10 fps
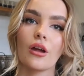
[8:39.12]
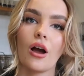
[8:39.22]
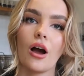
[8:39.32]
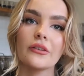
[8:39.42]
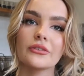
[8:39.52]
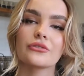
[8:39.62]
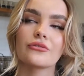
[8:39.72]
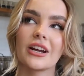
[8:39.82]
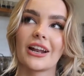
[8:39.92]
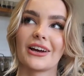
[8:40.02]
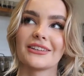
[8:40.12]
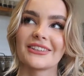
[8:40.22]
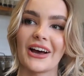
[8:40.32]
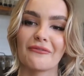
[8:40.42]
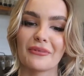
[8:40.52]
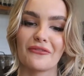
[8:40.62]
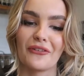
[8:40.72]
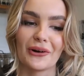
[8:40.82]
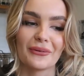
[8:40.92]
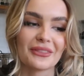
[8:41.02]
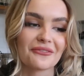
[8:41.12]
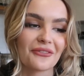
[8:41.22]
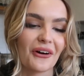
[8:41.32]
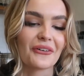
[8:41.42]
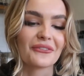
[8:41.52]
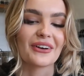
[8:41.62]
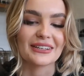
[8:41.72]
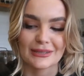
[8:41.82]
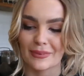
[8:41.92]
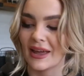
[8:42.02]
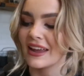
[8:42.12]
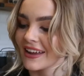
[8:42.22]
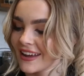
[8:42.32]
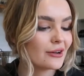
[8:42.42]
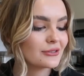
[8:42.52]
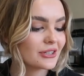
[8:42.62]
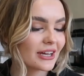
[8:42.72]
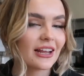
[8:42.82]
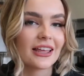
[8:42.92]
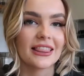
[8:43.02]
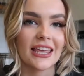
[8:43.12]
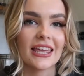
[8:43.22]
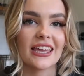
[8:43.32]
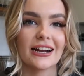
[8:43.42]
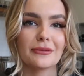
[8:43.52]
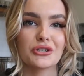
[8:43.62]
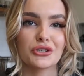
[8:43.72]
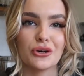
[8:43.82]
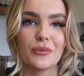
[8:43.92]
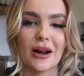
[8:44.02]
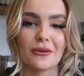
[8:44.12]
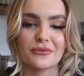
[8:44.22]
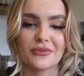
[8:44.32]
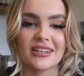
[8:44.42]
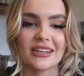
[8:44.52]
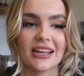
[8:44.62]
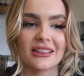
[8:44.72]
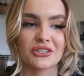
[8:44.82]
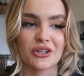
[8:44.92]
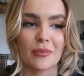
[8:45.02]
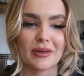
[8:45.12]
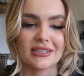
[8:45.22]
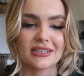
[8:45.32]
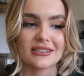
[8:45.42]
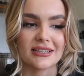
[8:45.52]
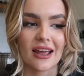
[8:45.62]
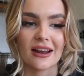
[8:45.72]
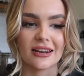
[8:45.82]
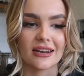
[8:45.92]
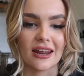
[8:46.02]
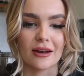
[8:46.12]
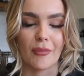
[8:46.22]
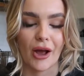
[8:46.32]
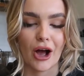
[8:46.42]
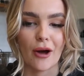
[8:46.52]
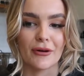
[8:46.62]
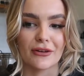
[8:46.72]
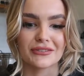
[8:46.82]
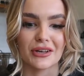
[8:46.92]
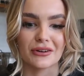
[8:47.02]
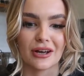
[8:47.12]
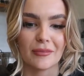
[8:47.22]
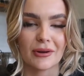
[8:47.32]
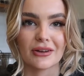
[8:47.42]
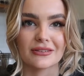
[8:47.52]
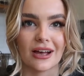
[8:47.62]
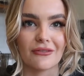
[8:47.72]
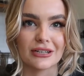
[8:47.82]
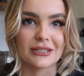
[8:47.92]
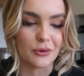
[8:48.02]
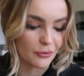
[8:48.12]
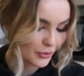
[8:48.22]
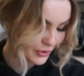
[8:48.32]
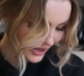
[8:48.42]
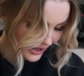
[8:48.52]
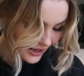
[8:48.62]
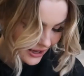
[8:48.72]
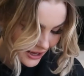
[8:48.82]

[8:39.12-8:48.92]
I've just realised I've been following the wrong recipe. I was looking at it thinking, I'm sure when I was reading it in the shop it didn't say I needed bicarbonate of soda, because otherwise I would have brought it.